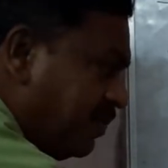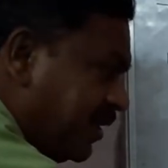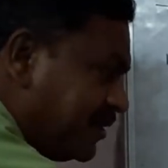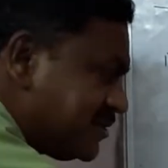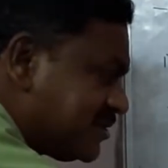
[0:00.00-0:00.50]

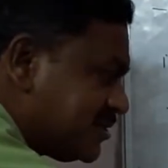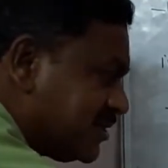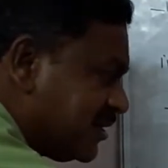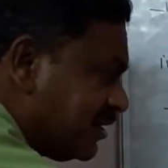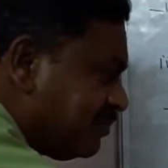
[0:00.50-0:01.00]
plus
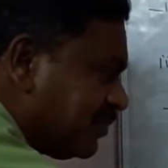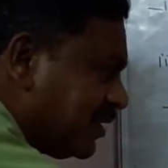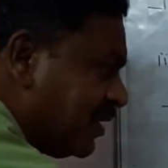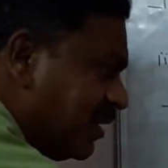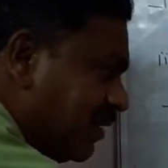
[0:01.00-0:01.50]

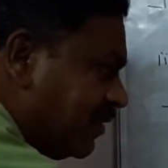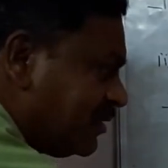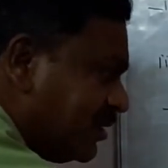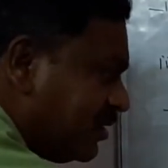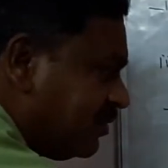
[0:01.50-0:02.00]
or
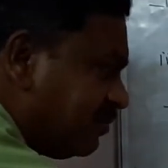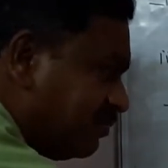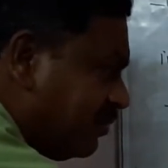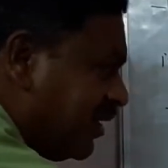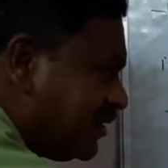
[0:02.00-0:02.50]
the
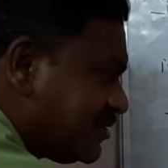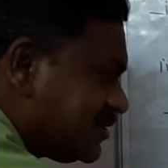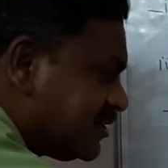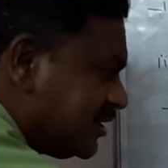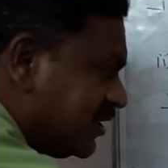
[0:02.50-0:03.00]

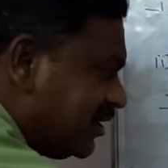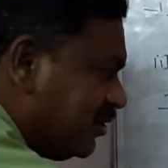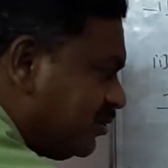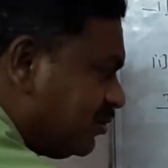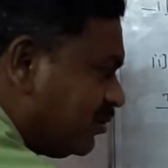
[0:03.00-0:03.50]
plus
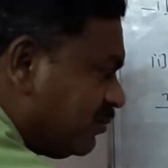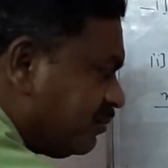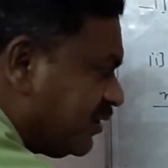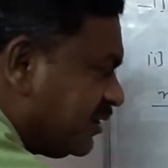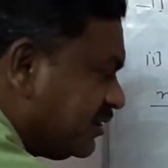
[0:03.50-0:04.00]
into
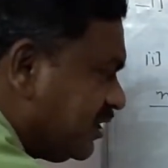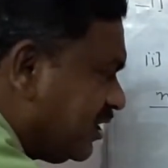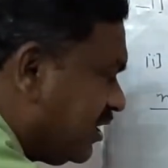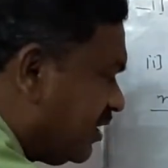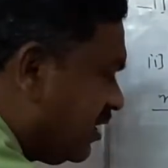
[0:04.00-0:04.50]

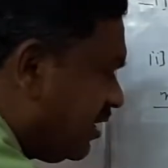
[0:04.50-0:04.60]
the